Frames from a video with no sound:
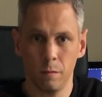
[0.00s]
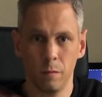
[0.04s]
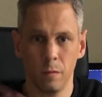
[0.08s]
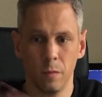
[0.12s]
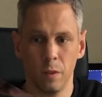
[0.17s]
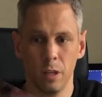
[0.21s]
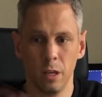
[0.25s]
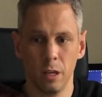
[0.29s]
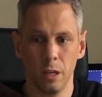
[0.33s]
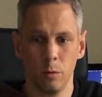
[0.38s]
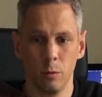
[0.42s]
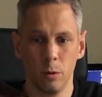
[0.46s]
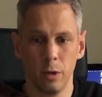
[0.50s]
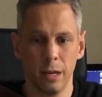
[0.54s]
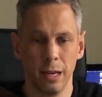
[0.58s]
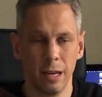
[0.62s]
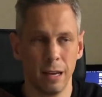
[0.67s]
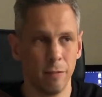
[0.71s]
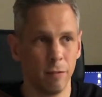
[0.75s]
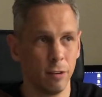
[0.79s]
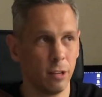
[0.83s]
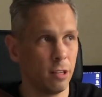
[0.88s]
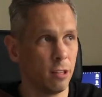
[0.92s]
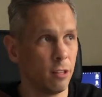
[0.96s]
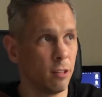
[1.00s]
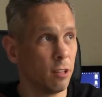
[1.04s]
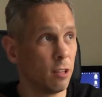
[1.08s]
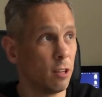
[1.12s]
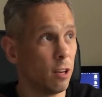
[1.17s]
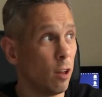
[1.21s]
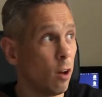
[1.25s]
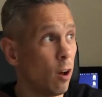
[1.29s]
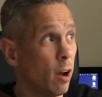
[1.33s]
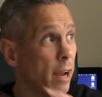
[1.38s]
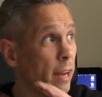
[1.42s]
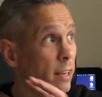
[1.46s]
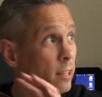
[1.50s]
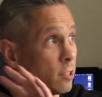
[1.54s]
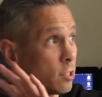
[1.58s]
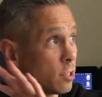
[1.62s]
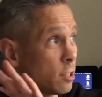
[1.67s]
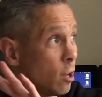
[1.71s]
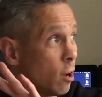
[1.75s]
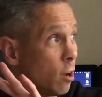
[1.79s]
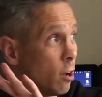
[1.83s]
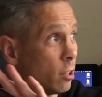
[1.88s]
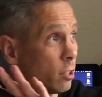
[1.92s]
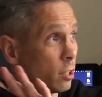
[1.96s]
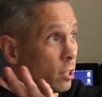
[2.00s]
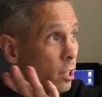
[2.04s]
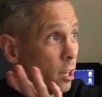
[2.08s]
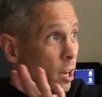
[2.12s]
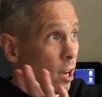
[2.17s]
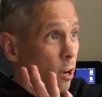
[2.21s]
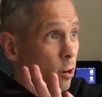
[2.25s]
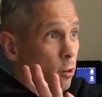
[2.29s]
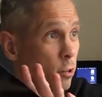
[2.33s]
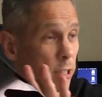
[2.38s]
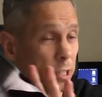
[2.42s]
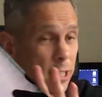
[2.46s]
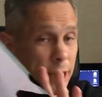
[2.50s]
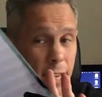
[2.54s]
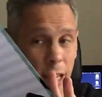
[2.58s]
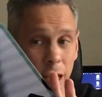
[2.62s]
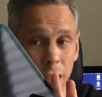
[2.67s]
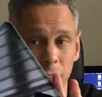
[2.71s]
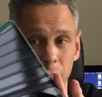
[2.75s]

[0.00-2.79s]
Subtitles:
There we have it. The light's starting to go. It's getting